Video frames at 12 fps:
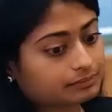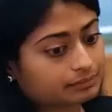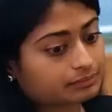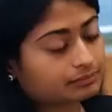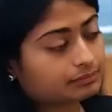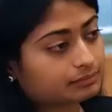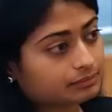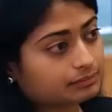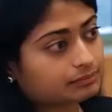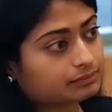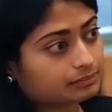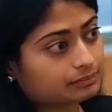
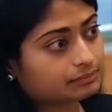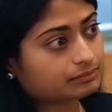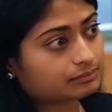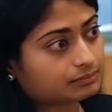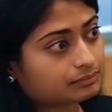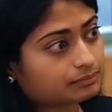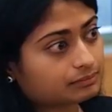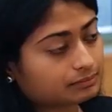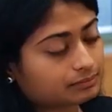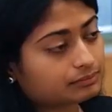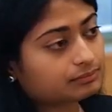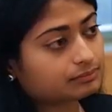
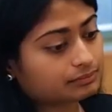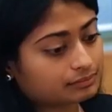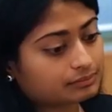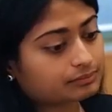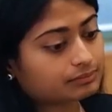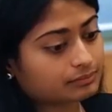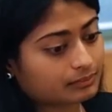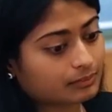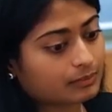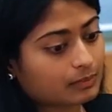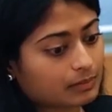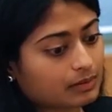
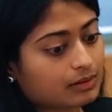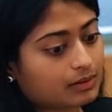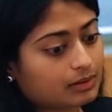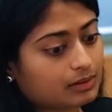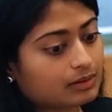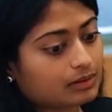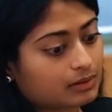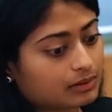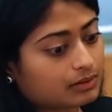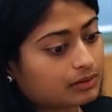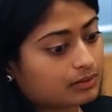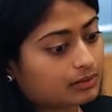
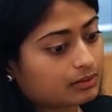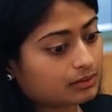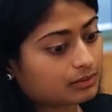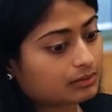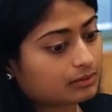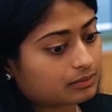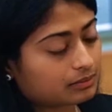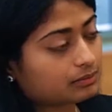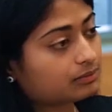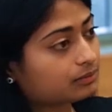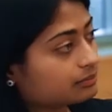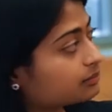
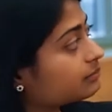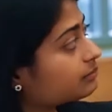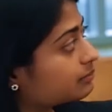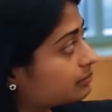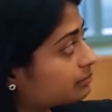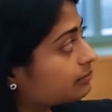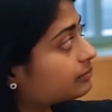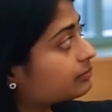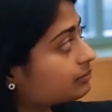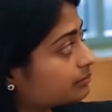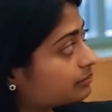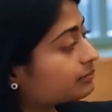
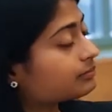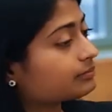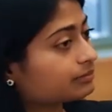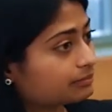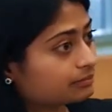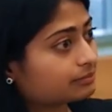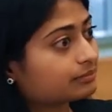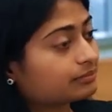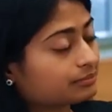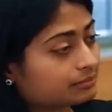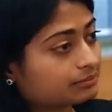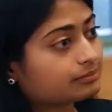
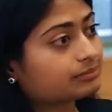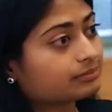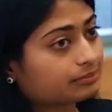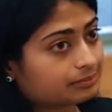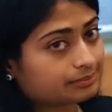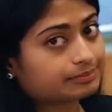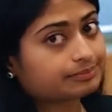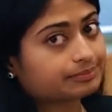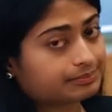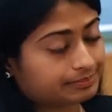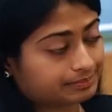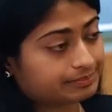This person isn't speaking.